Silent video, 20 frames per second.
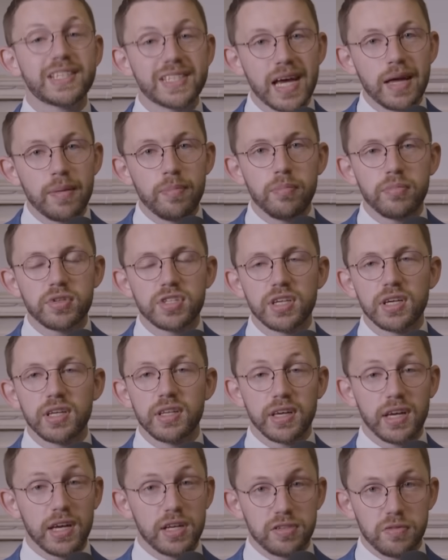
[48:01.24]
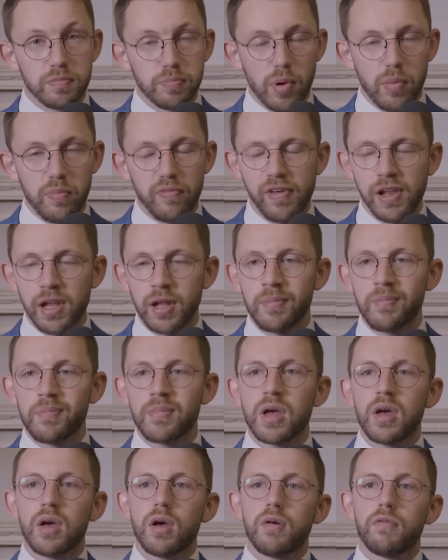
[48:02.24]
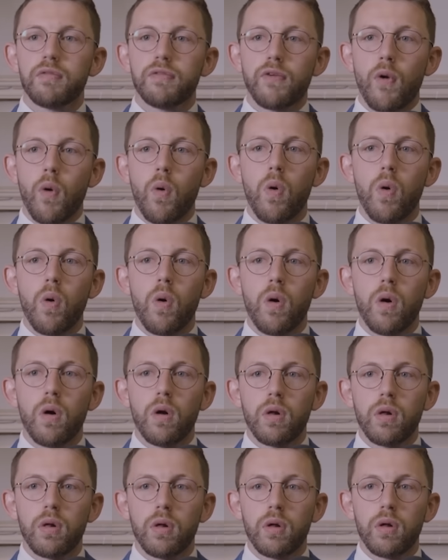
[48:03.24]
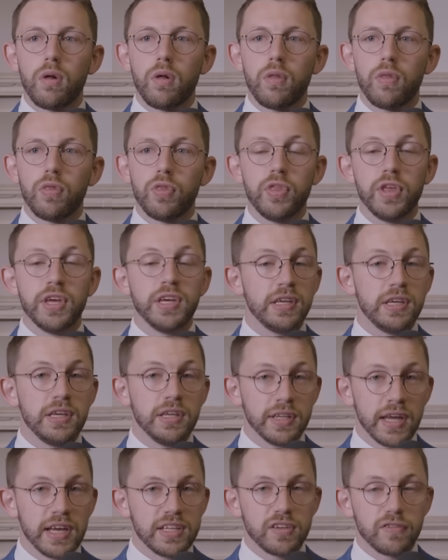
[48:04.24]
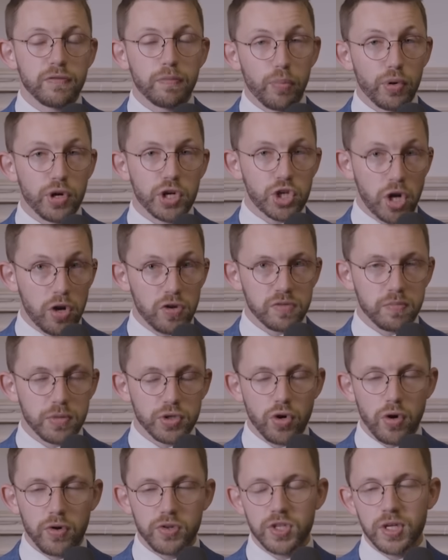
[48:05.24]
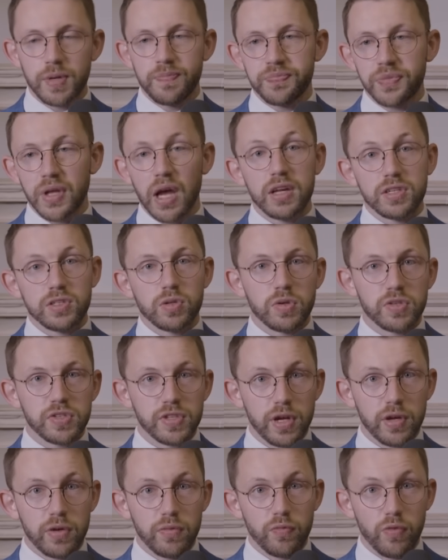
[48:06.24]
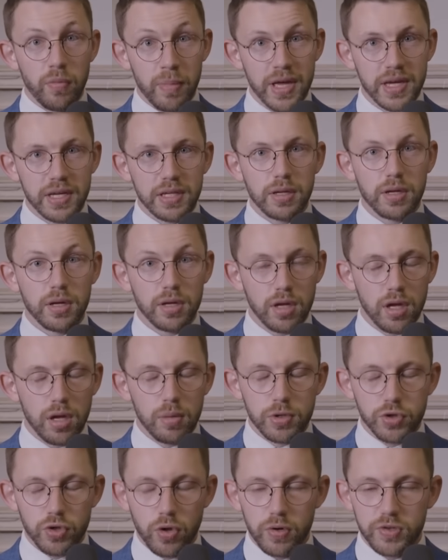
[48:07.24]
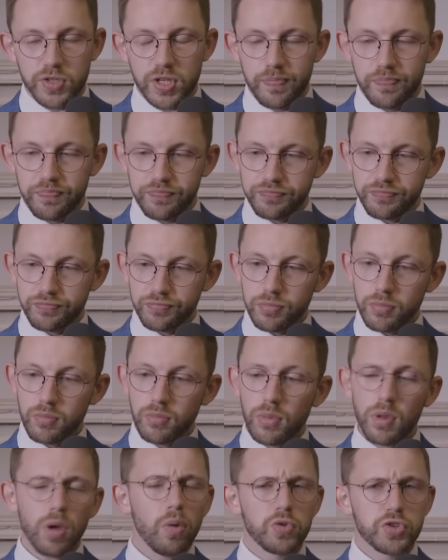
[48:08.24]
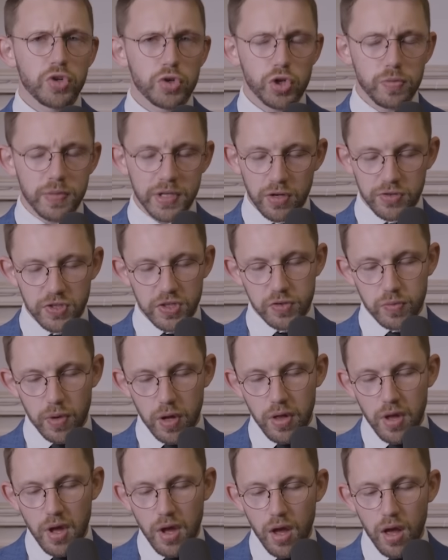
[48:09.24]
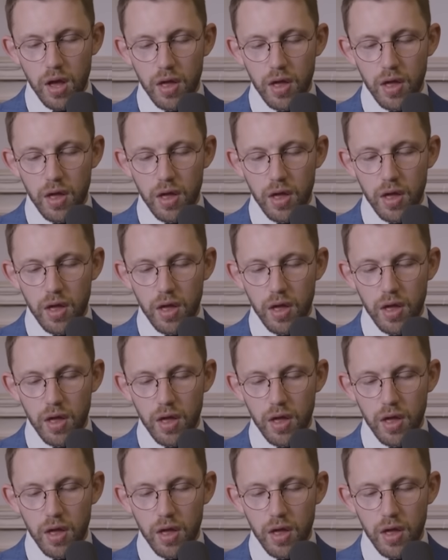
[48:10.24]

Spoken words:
contempt, in the case of Bob Vylan, for the native British host majority, as long as they remain a majority. Also, it should be noted as well